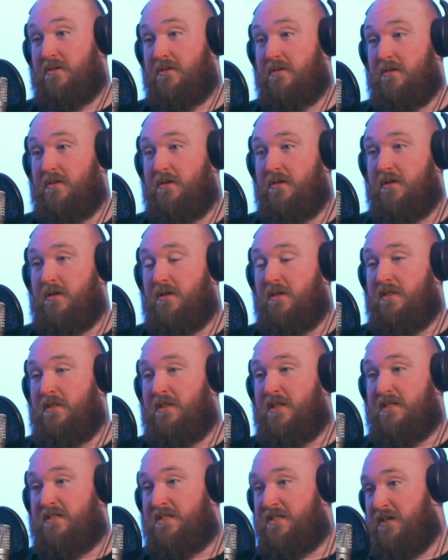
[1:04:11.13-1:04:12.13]
Yeah
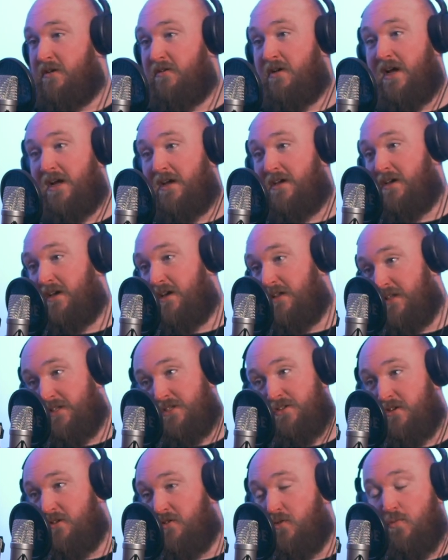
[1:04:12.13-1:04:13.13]
there's still like uh,
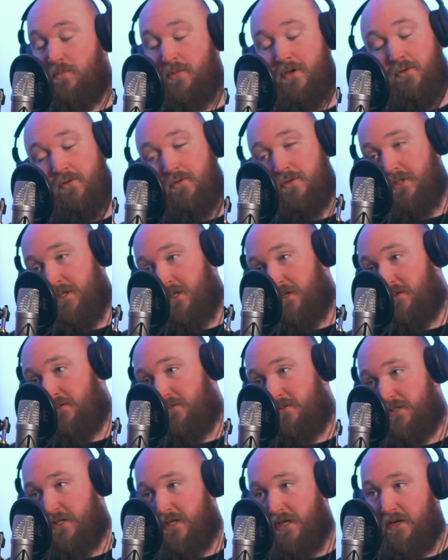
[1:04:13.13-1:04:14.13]
this could all be audio.
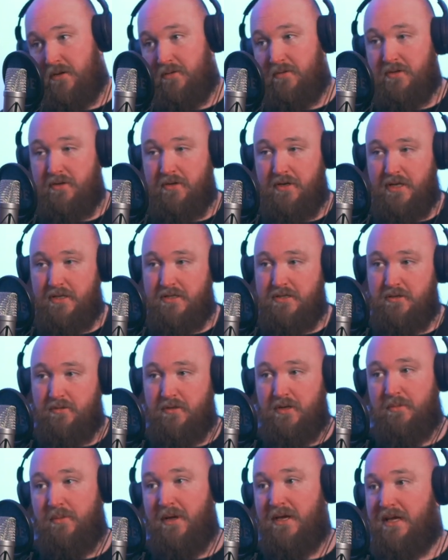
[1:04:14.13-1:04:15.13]
So yeah, we mm. need
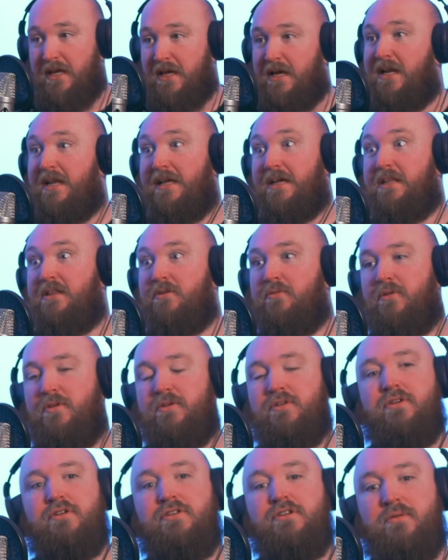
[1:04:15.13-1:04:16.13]
to uh, make it clear that we're
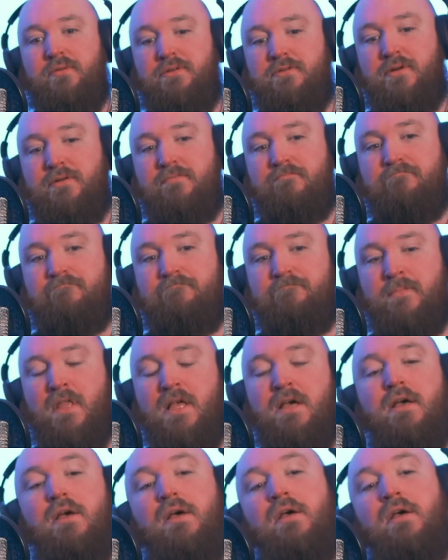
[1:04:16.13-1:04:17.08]
on YouTube as well. Yeah.